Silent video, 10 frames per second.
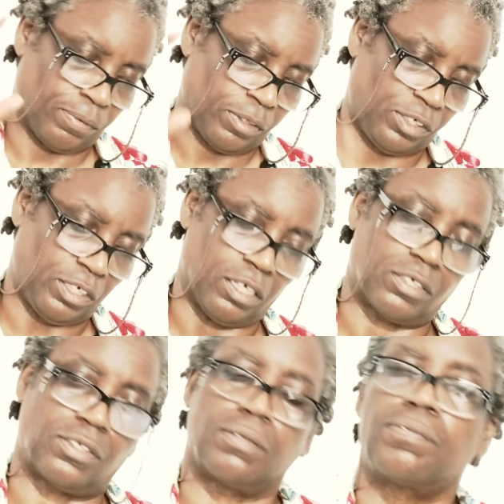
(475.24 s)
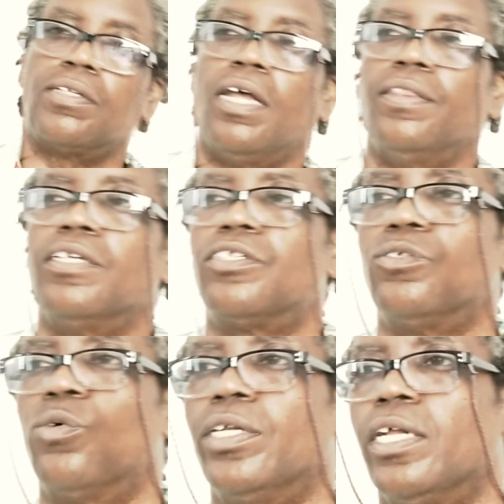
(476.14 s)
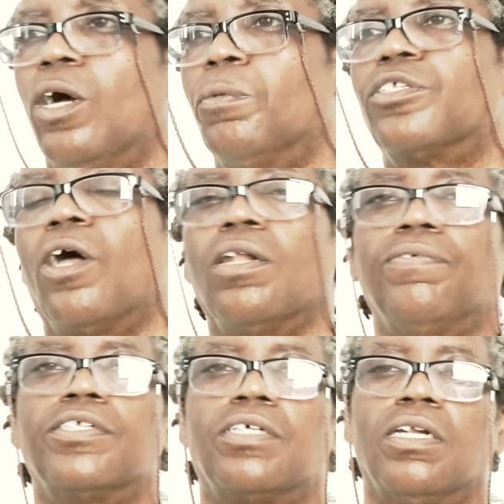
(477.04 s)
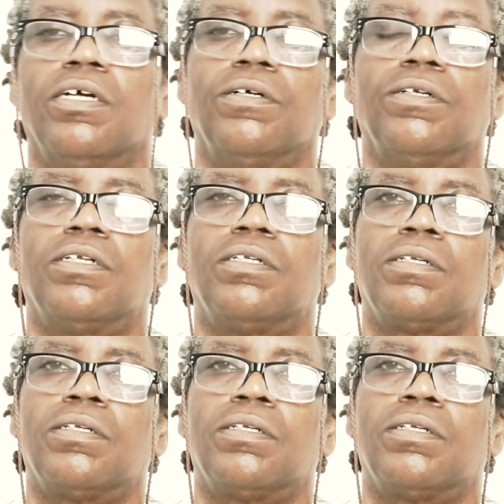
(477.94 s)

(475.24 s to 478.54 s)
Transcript: 6, and this is one that almost all of us can learn.